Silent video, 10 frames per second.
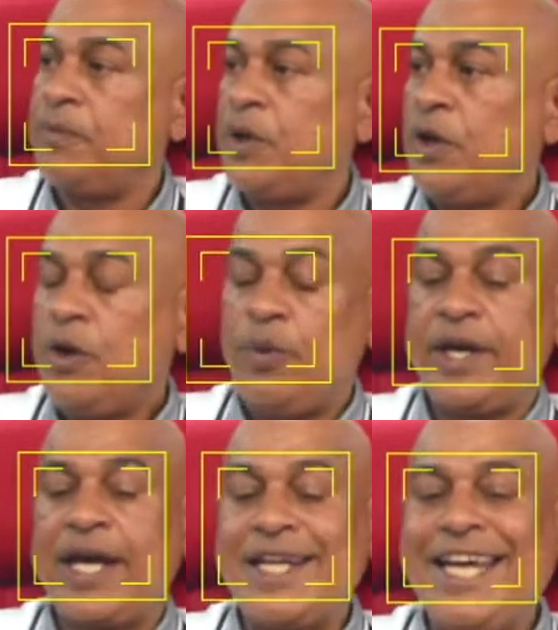we
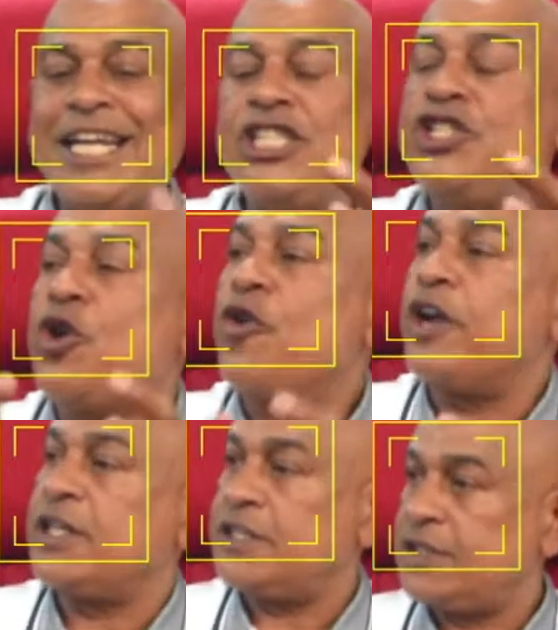get
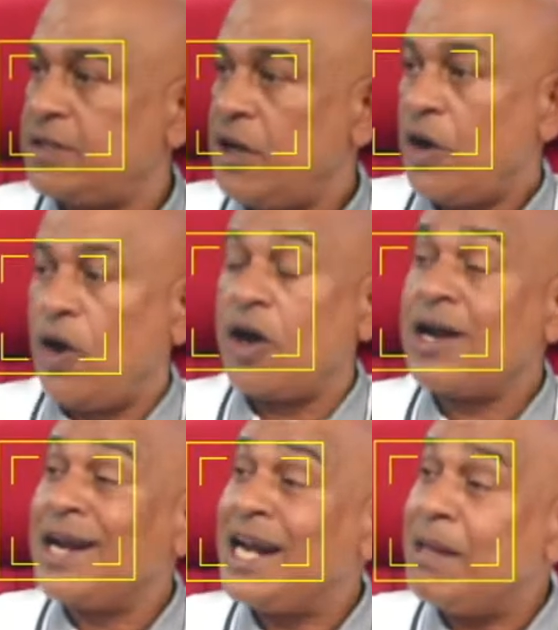insurance,
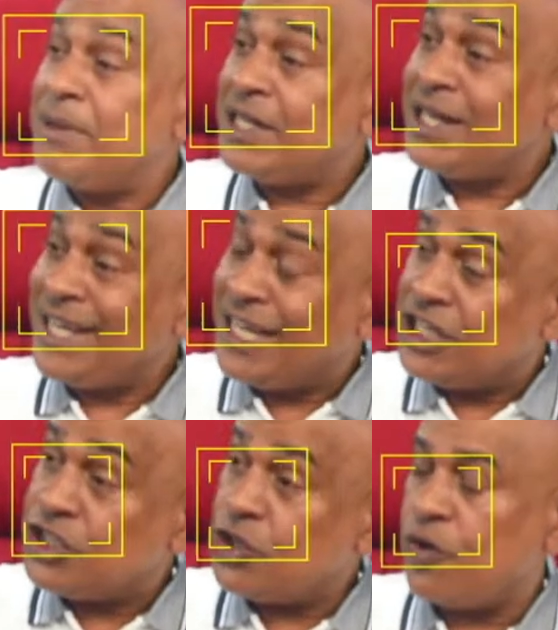unlimited
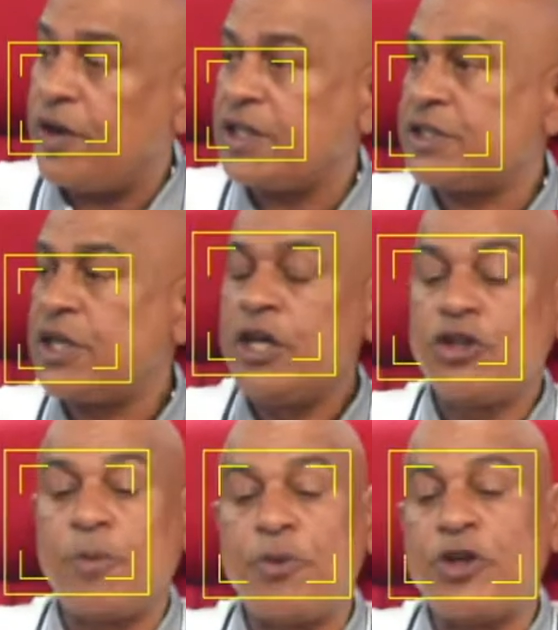insurance to
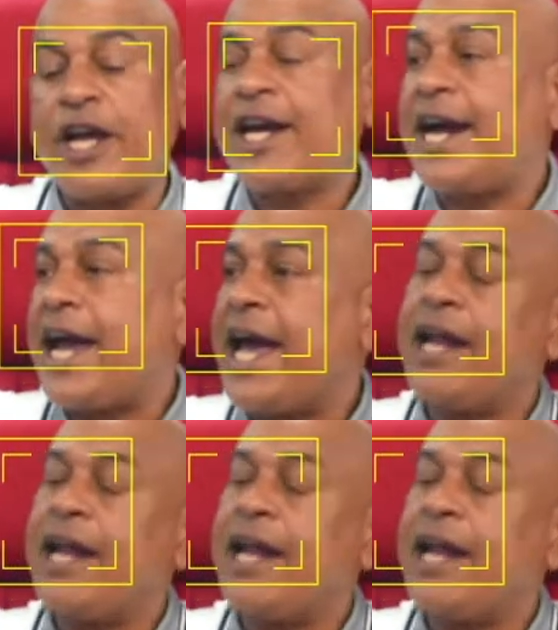protect Guyana